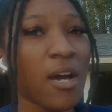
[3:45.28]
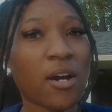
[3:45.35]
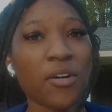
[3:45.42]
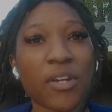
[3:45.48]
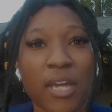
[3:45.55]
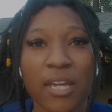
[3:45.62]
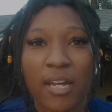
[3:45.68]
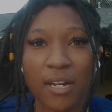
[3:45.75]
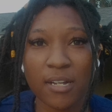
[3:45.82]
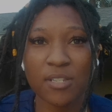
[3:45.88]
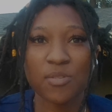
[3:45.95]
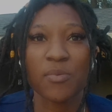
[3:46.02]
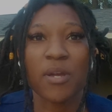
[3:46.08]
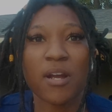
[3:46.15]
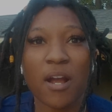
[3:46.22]
Okay
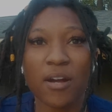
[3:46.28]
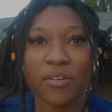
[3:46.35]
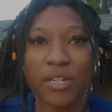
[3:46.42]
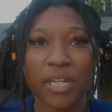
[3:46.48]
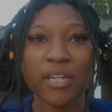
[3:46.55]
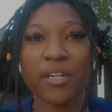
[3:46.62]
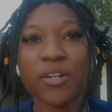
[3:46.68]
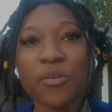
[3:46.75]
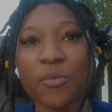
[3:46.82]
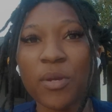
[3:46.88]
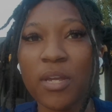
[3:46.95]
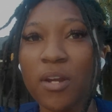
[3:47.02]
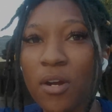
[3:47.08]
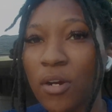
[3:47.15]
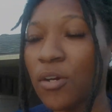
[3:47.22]
guys, we are out here.
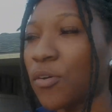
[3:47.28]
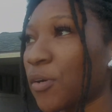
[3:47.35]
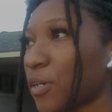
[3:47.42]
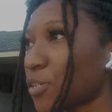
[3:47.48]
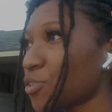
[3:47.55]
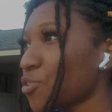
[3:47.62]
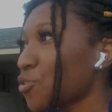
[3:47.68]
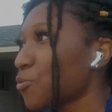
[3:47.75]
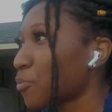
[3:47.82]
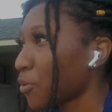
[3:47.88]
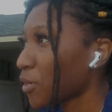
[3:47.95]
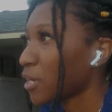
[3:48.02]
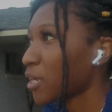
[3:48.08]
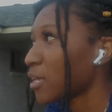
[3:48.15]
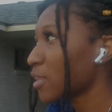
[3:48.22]
We are going to
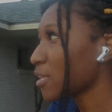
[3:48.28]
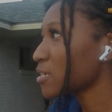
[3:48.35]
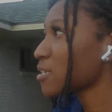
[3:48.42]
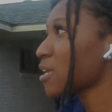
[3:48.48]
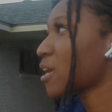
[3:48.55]
bring this